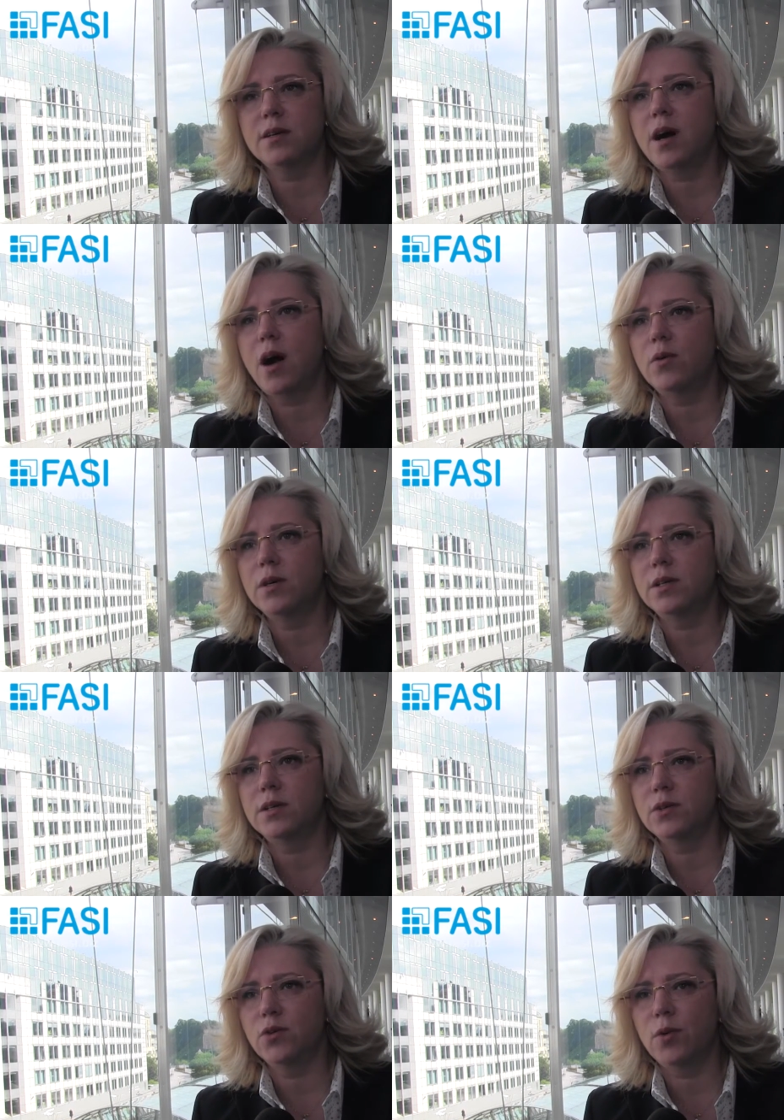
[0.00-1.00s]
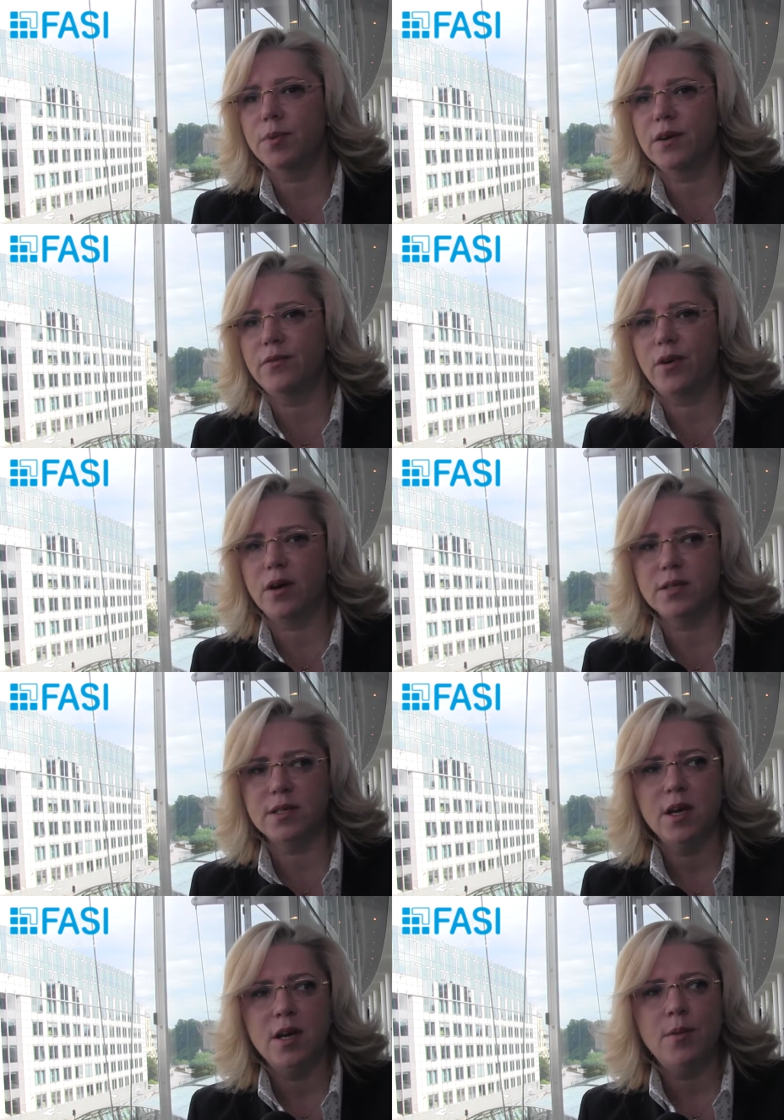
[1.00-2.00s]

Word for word: uh, our European funds.